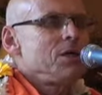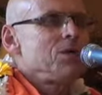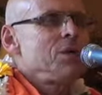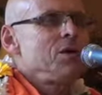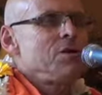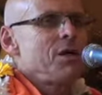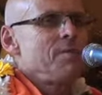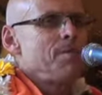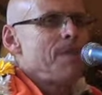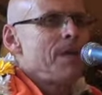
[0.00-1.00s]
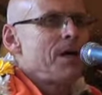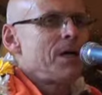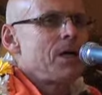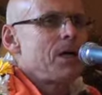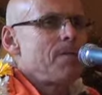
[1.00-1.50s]
So anyway,
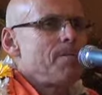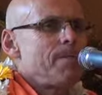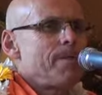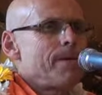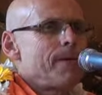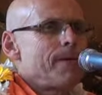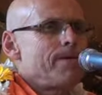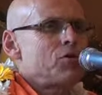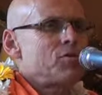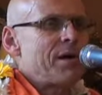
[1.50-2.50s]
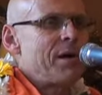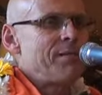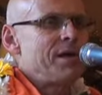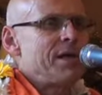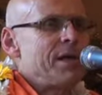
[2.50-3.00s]
I came uh, to
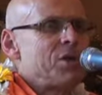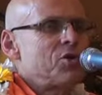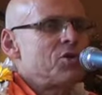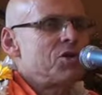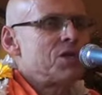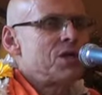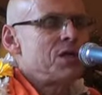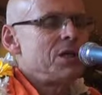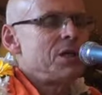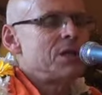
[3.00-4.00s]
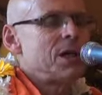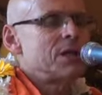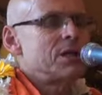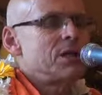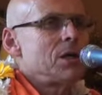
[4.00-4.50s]
Prabhupada and I could see
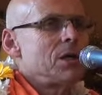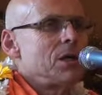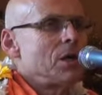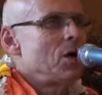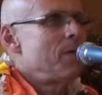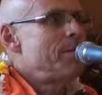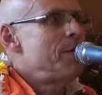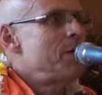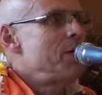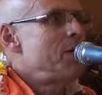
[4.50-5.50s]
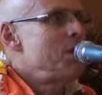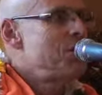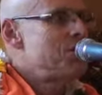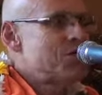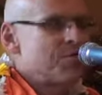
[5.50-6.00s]
that uh, a
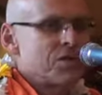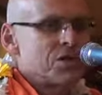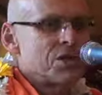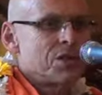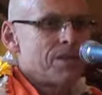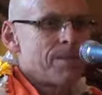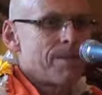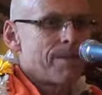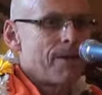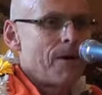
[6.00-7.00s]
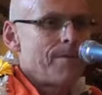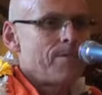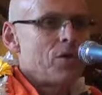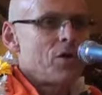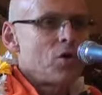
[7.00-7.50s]
person uh,
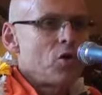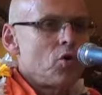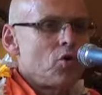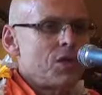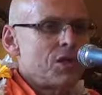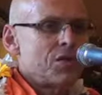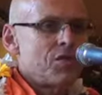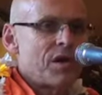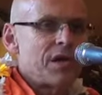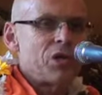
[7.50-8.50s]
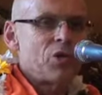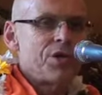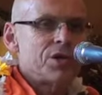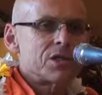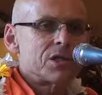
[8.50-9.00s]
who is very
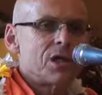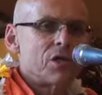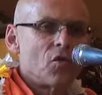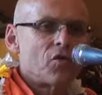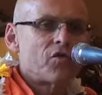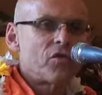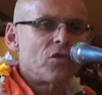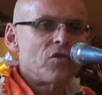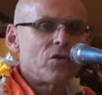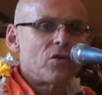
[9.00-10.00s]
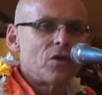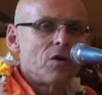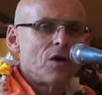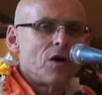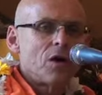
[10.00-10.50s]
learned and also
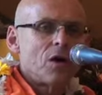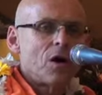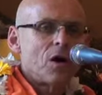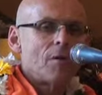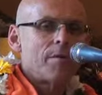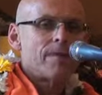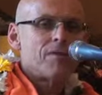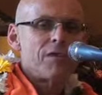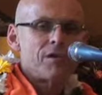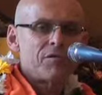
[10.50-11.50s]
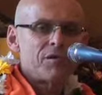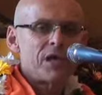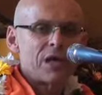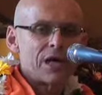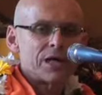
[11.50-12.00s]
um, very
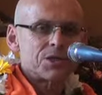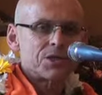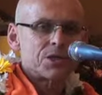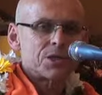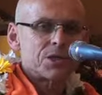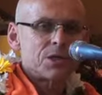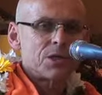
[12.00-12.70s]
realized.